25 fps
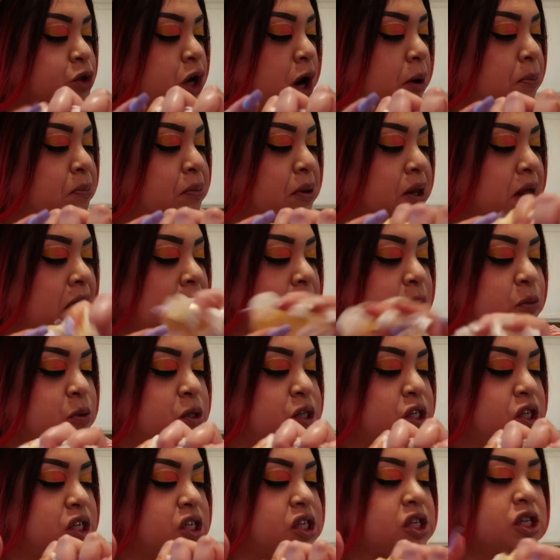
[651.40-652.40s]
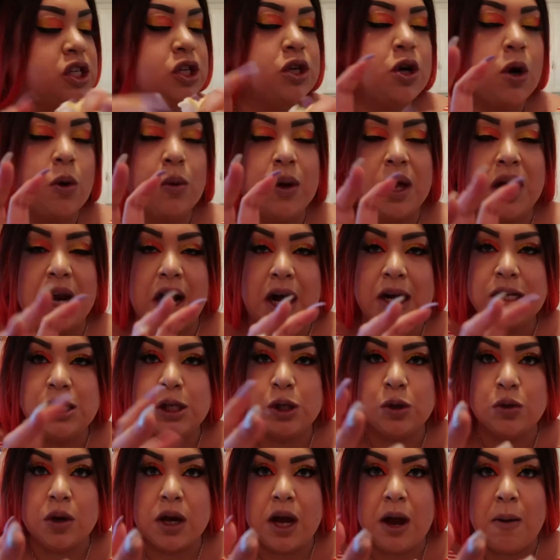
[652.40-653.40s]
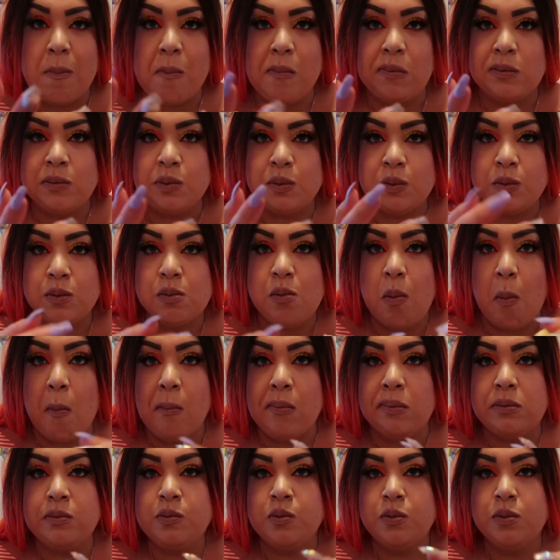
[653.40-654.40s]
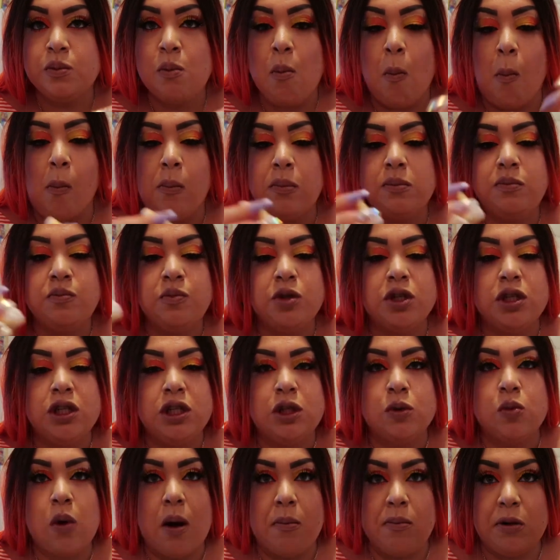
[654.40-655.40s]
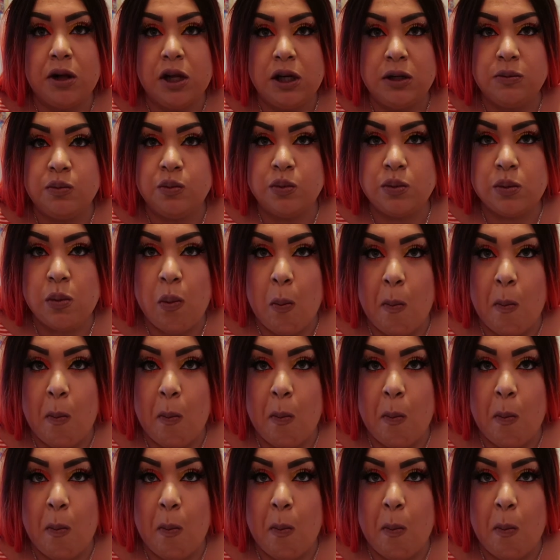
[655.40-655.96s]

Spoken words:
Our plan was just to go get ice cream. Sorry, it's wobbling.